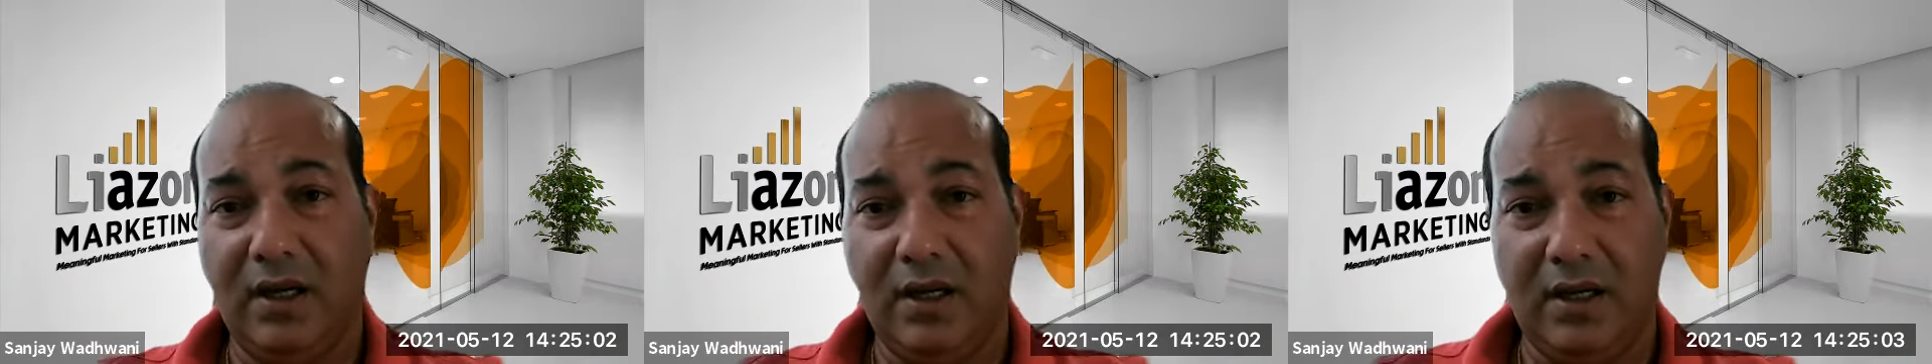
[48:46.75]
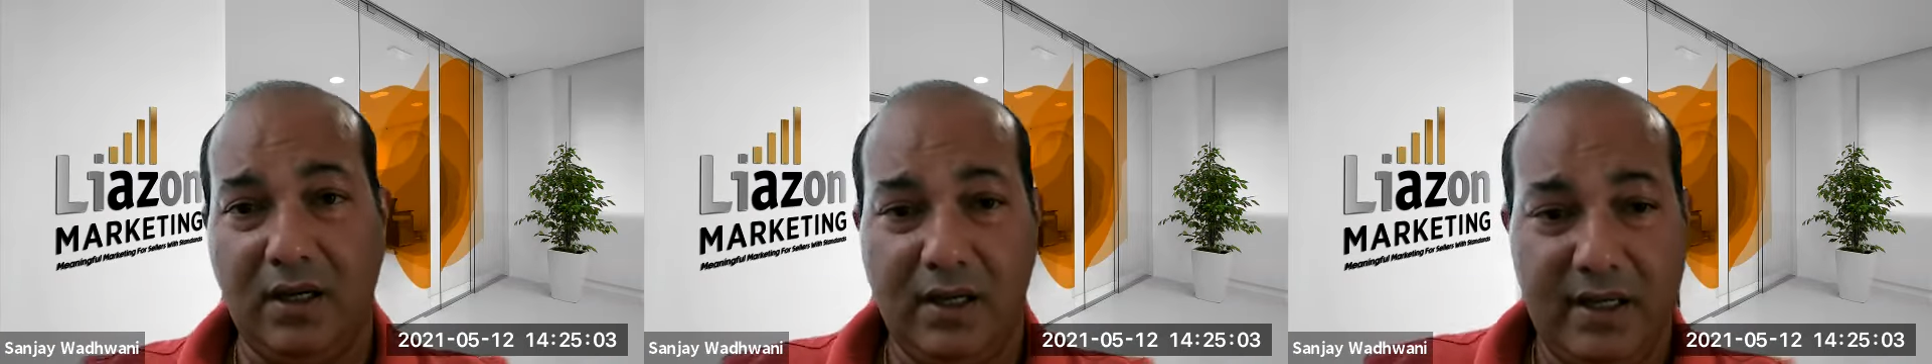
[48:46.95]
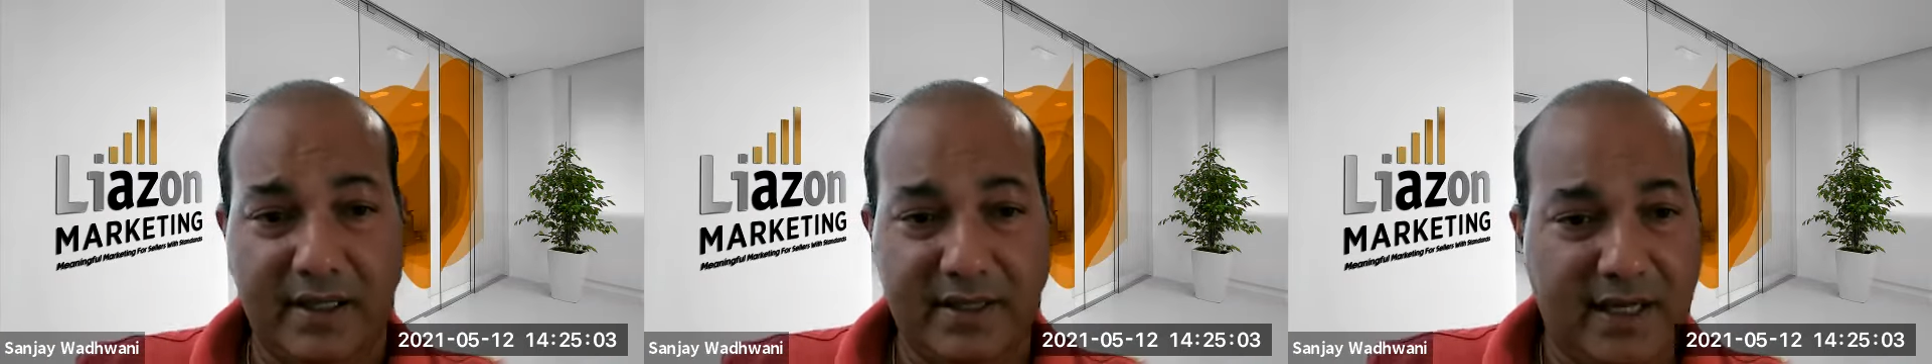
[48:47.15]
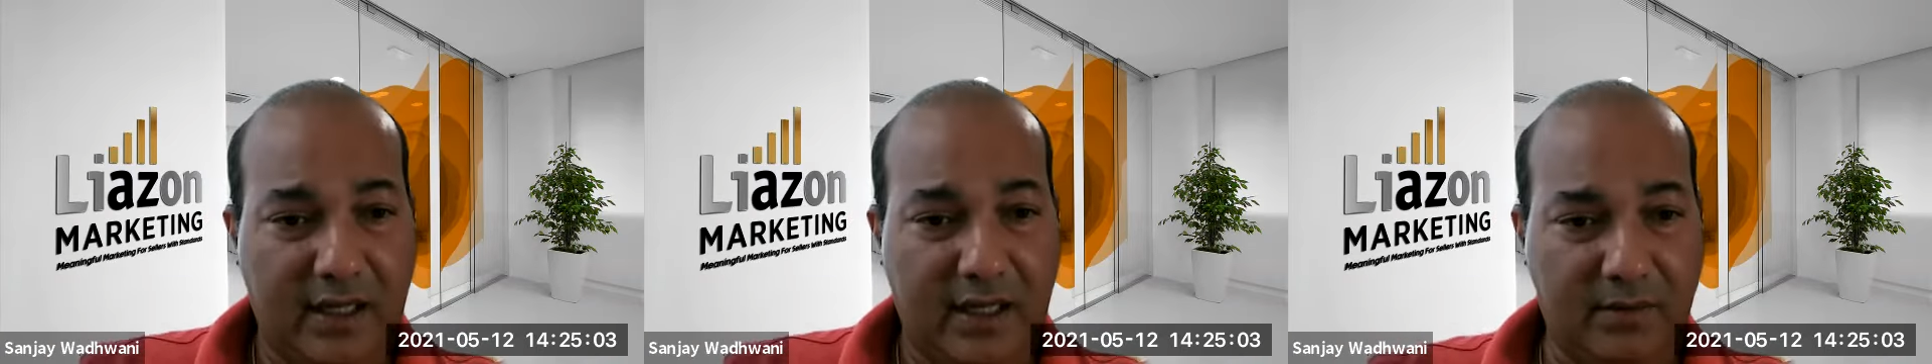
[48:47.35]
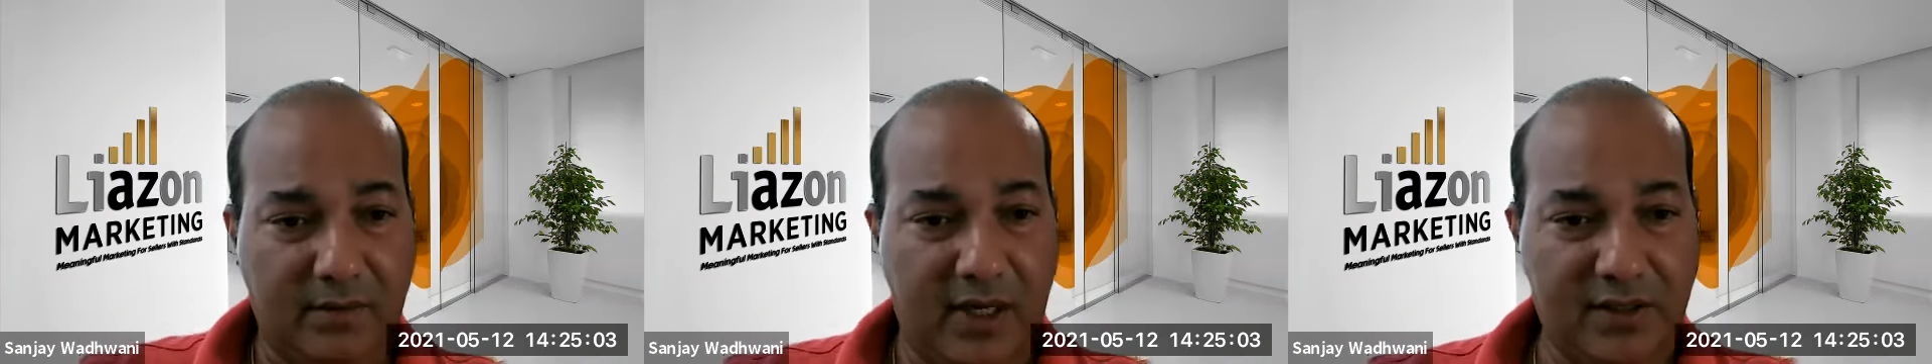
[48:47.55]

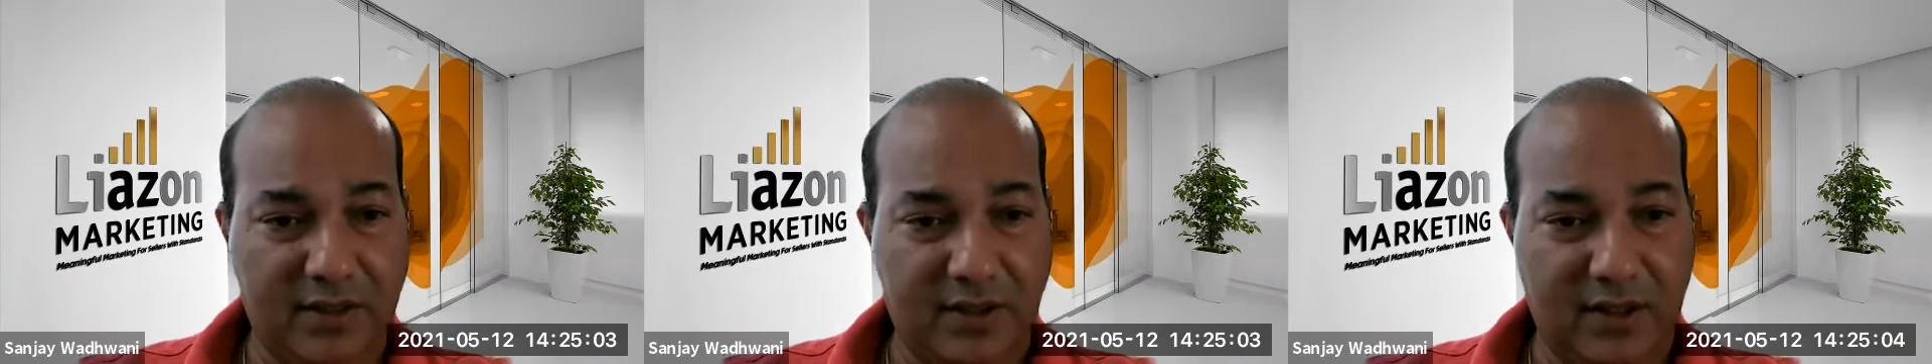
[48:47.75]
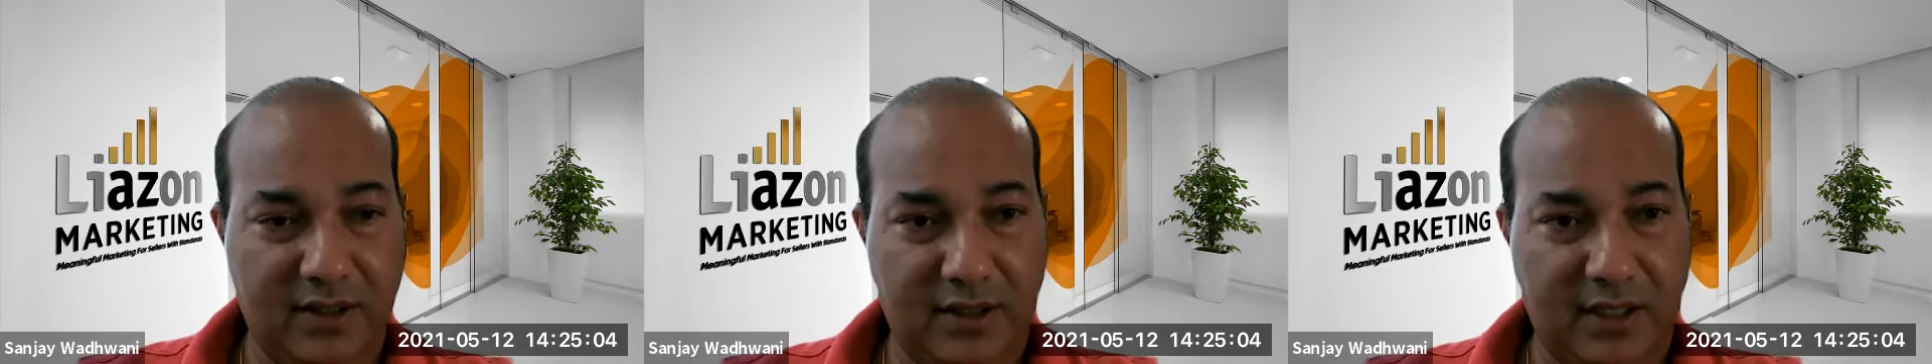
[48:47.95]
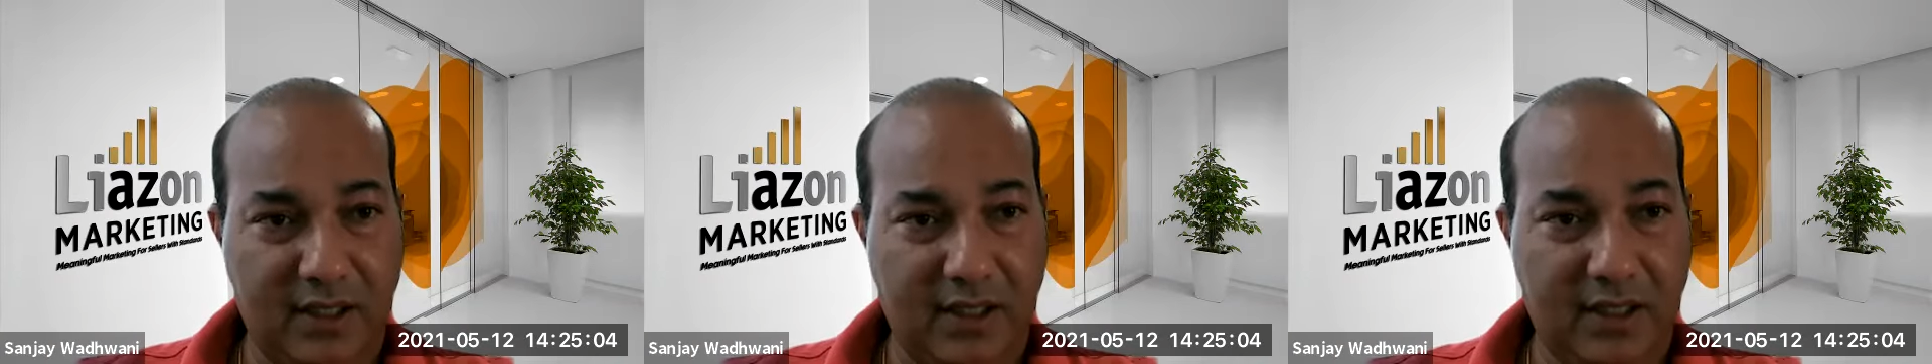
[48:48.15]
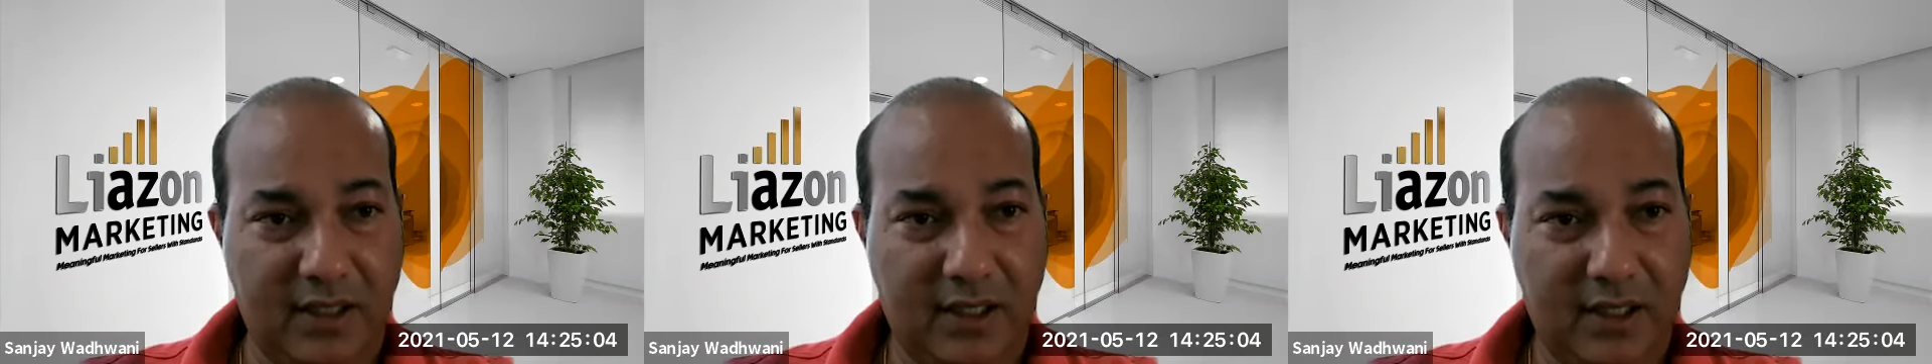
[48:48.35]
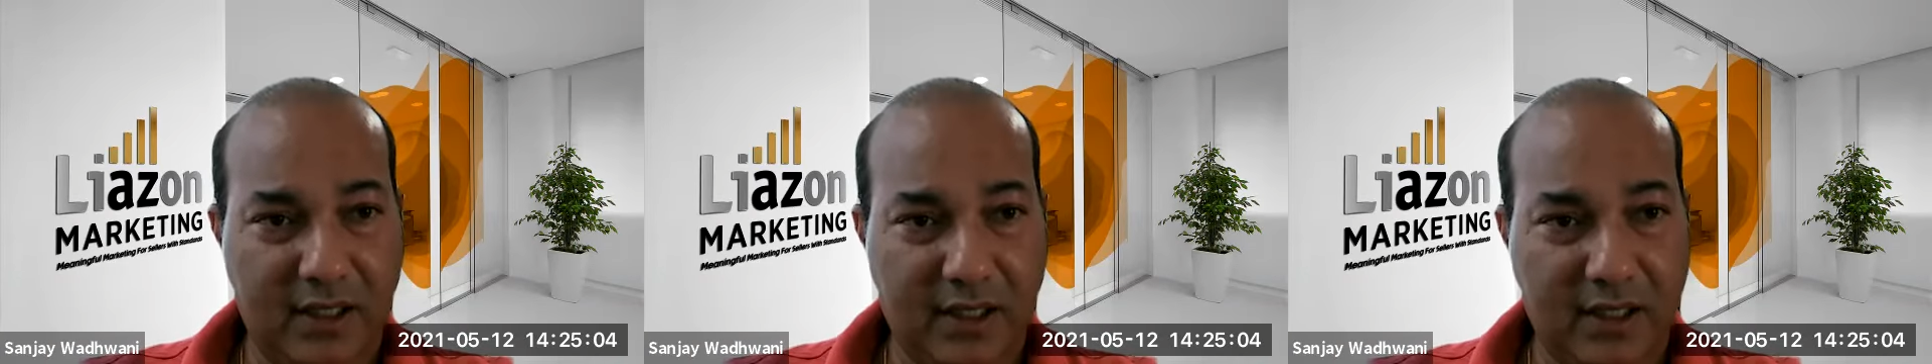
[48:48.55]
exact match in
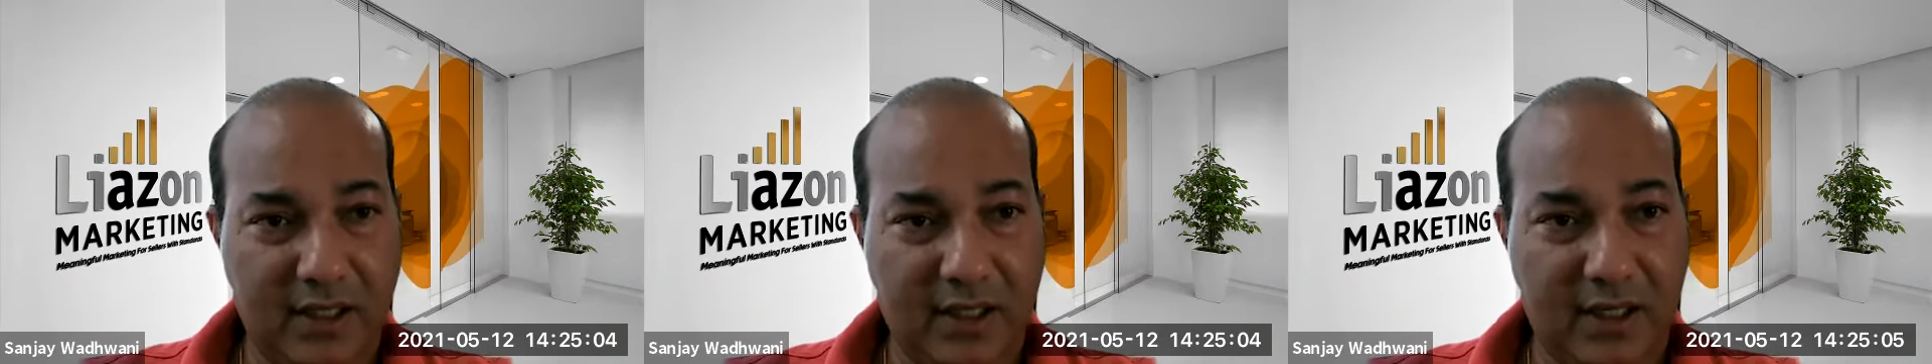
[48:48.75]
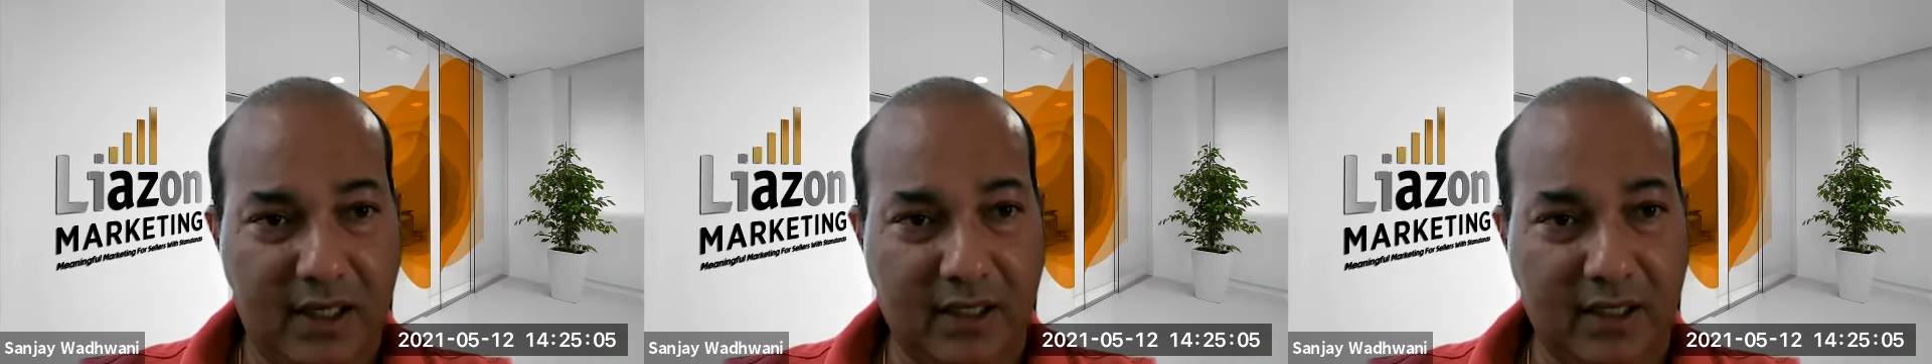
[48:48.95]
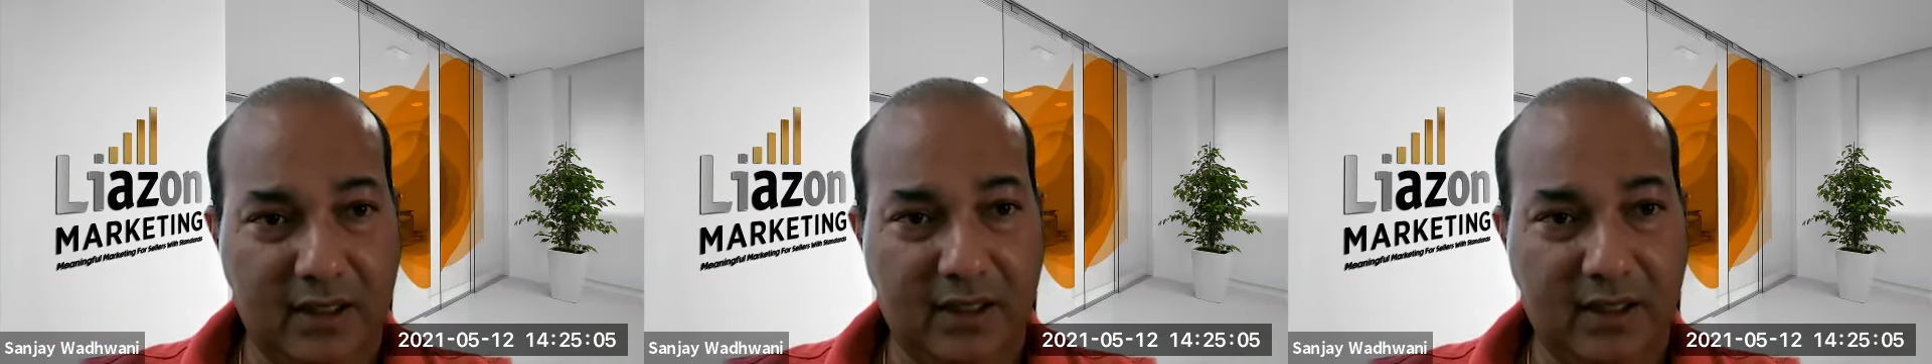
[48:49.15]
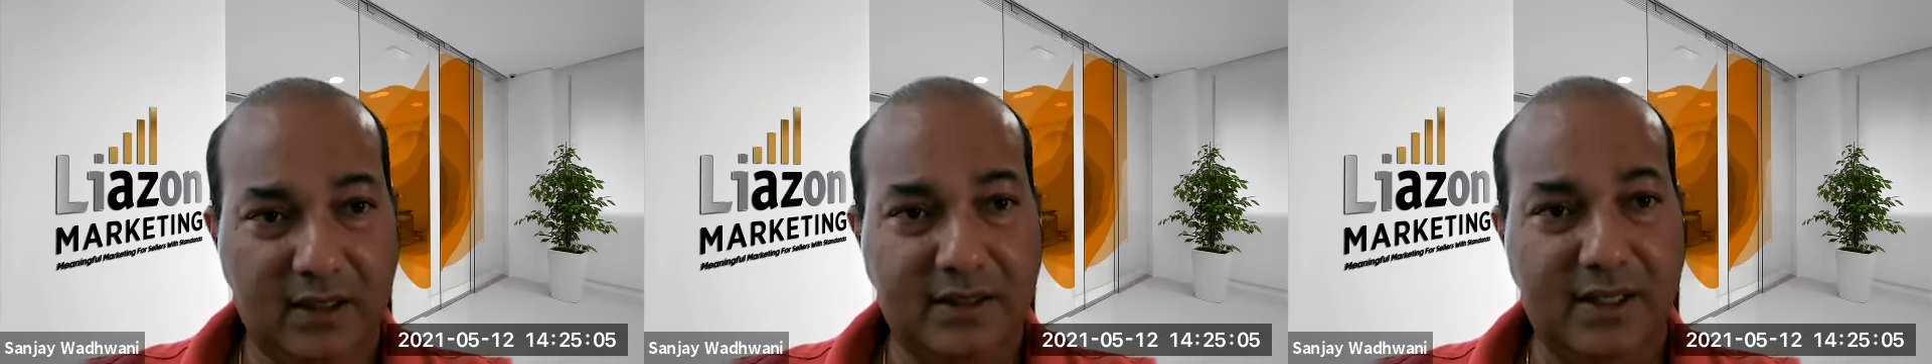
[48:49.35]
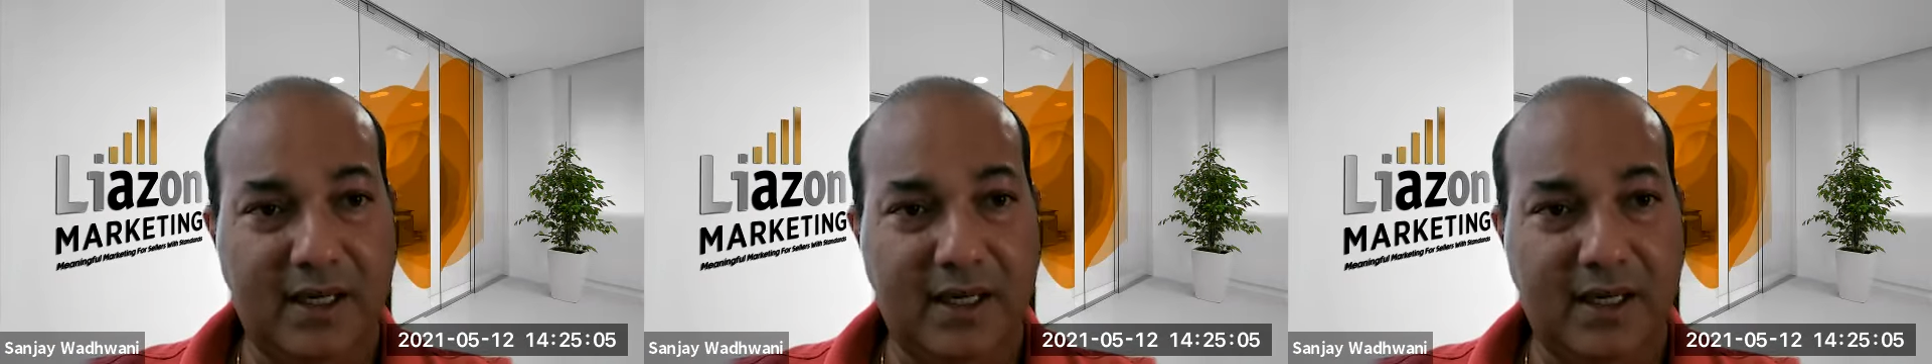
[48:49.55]
the